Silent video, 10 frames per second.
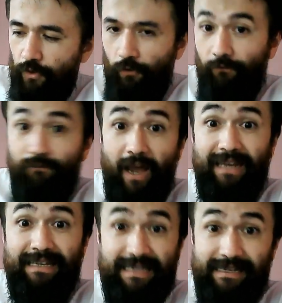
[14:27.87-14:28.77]

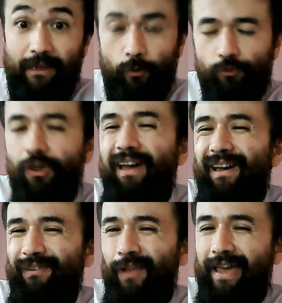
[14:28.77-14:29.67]
fine details,
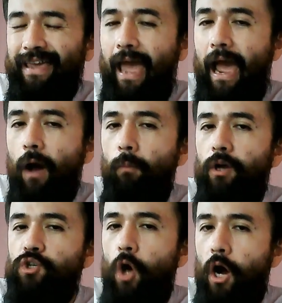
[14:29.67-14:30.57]
like how
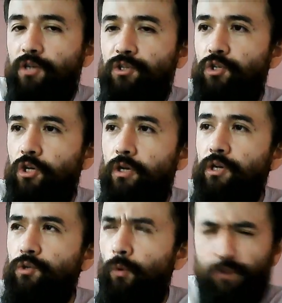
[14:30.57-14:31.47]
much oxygen
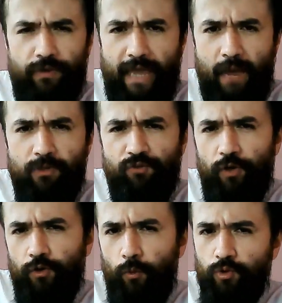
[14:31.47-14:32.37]
is within the
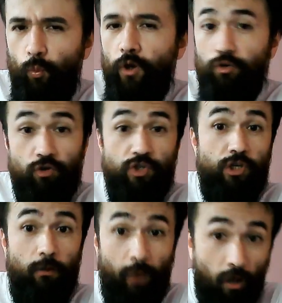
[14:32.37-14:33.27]
atmosphere. There was one
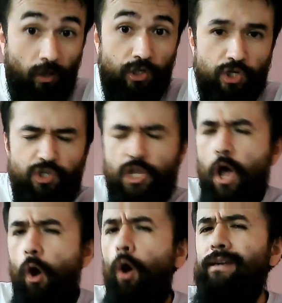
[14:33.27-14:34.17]
Christian apologist
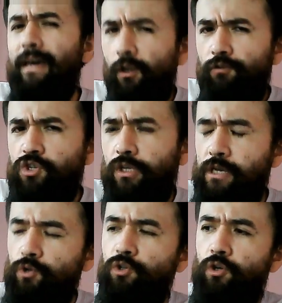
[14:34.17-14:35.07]
on television
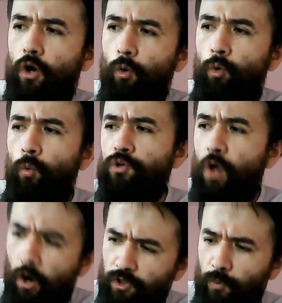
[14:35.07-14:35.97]
years ago who was
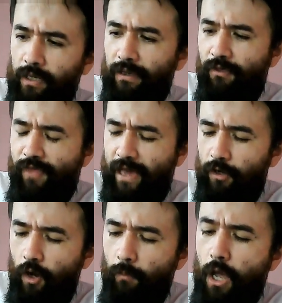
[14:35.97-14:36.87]
arguing
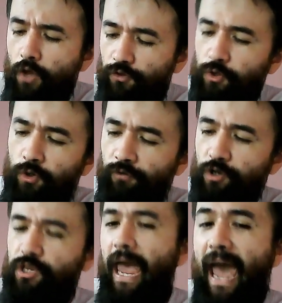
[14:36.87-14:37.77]
that the
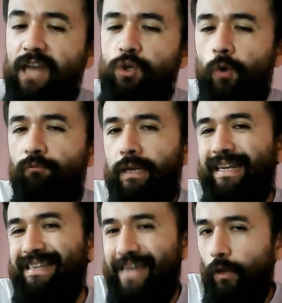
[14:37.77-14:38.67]
universe had to have been
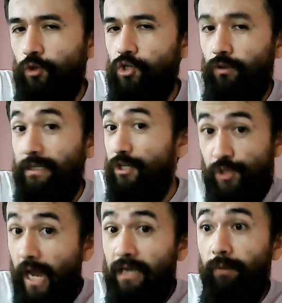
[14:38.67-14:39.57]
intelligently
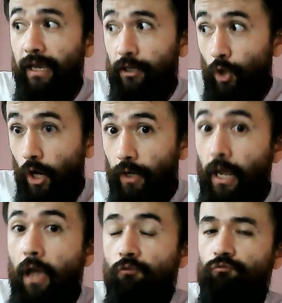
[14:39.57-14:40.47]
designed by a god
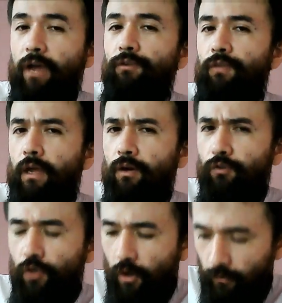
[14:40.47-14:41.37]
rather than
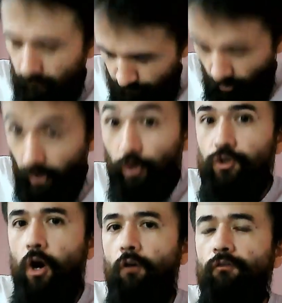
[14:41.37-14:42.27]
the
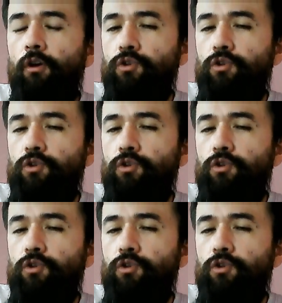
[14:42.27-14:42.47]
product of